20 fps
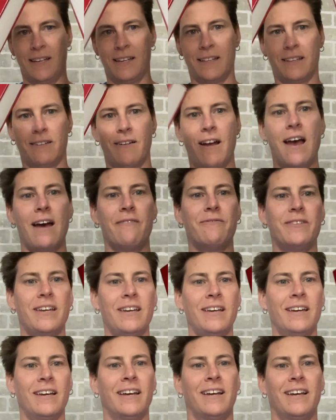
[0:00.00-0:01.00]
They're
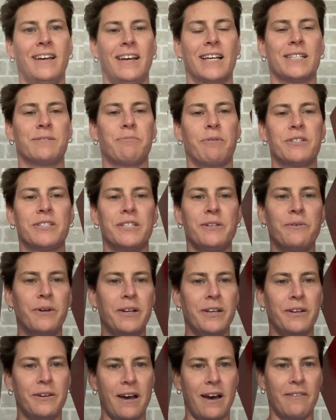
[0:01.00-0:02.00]
heavy, especially when
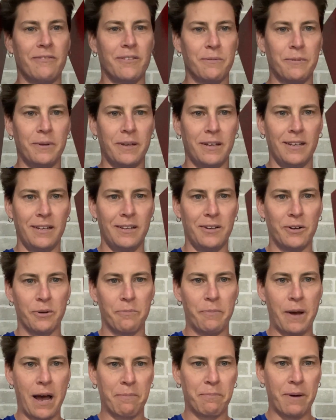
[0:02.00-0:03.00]
you have them in your
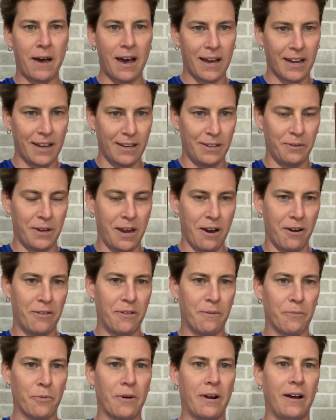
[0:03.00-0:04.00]
backpack and you carry
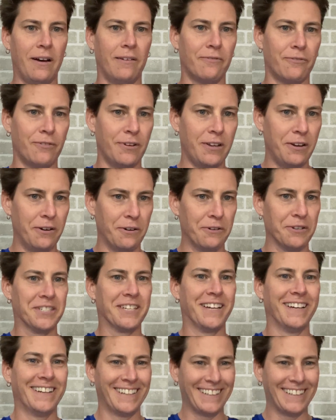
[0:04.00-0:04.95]
them around for years.